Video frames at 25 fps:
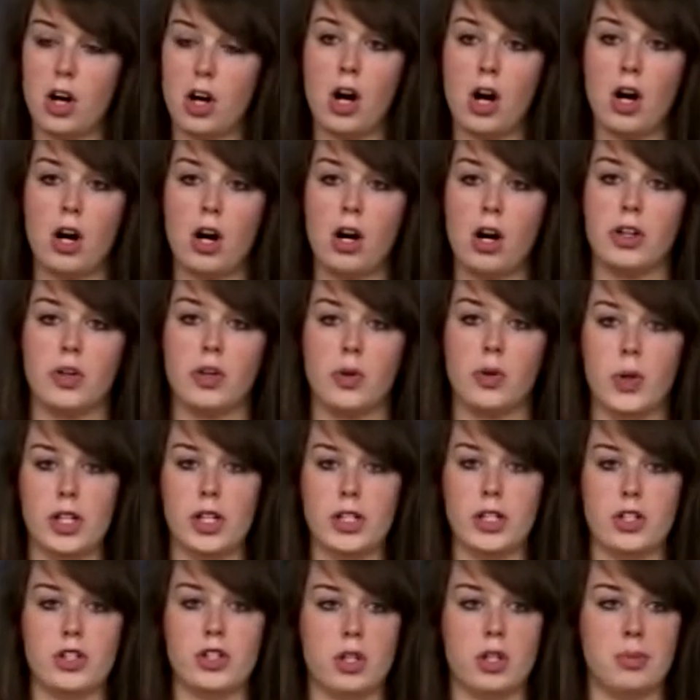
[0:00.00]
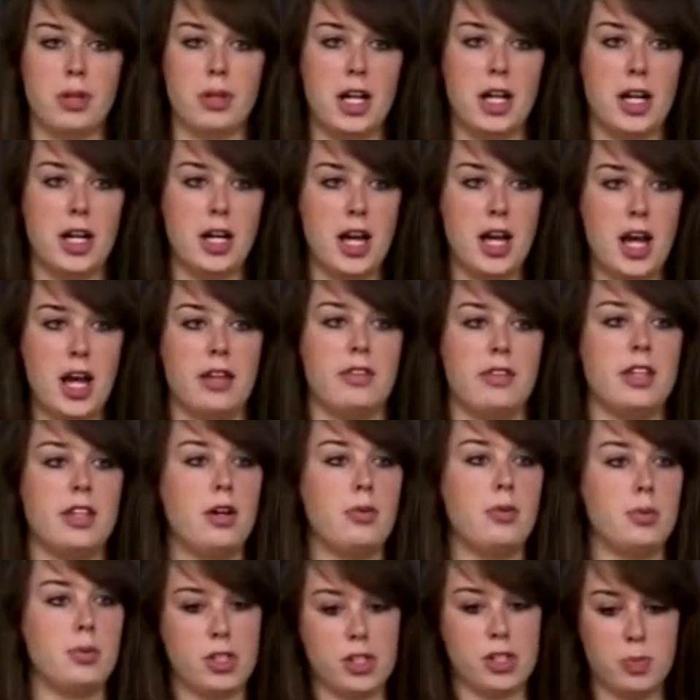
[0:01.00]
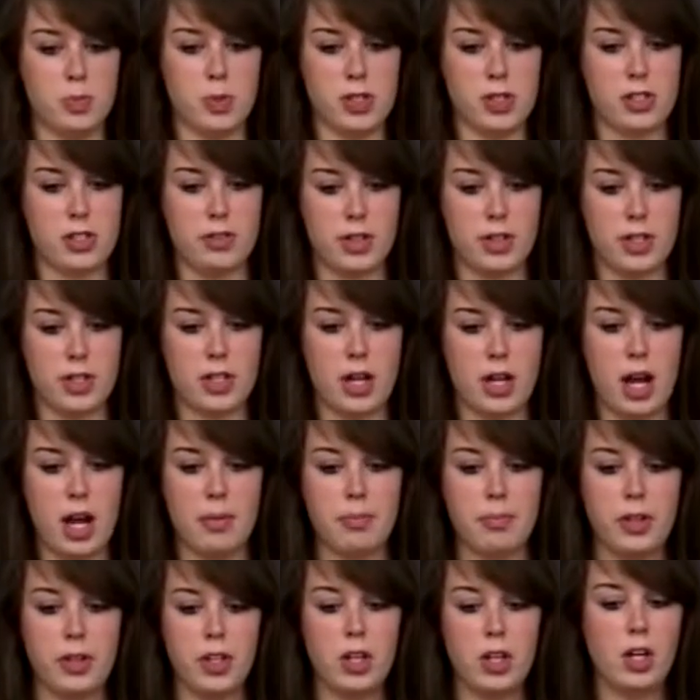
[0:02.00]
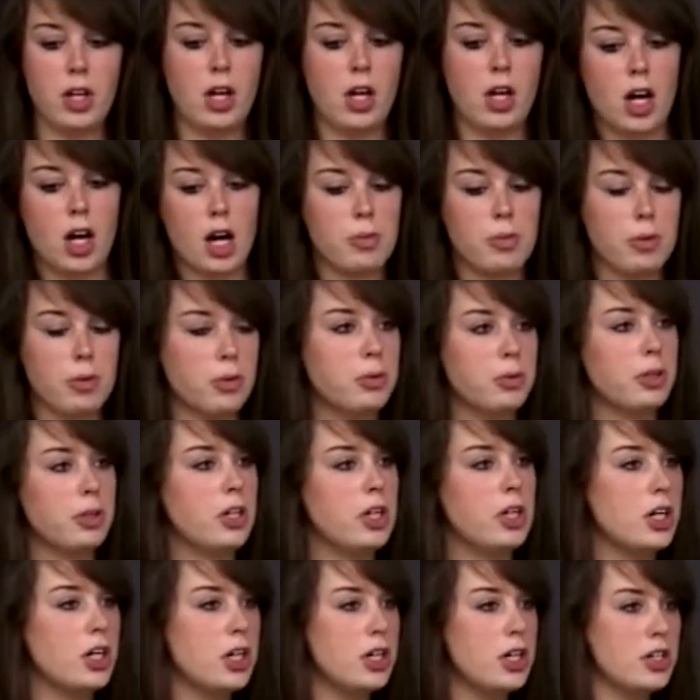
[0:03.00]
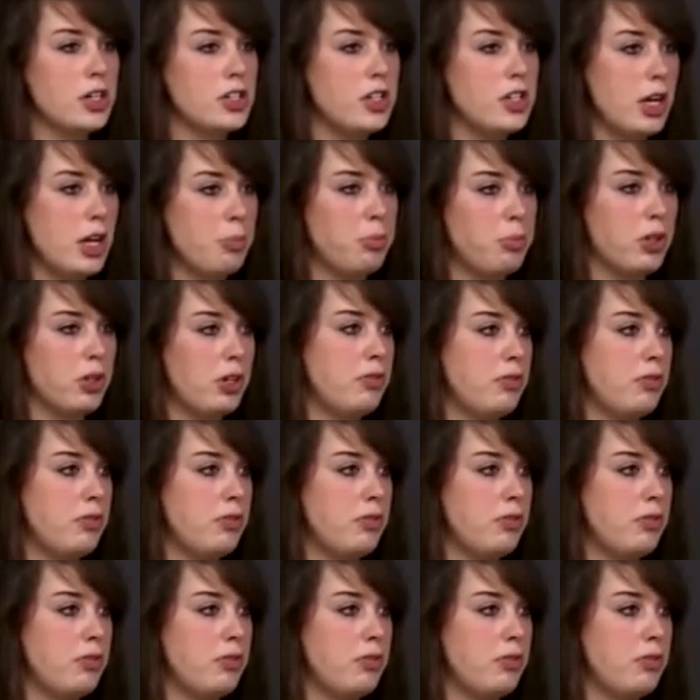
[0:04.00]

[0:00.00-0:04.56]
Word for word: all going to germinate at that one specific time. Um, a really good example of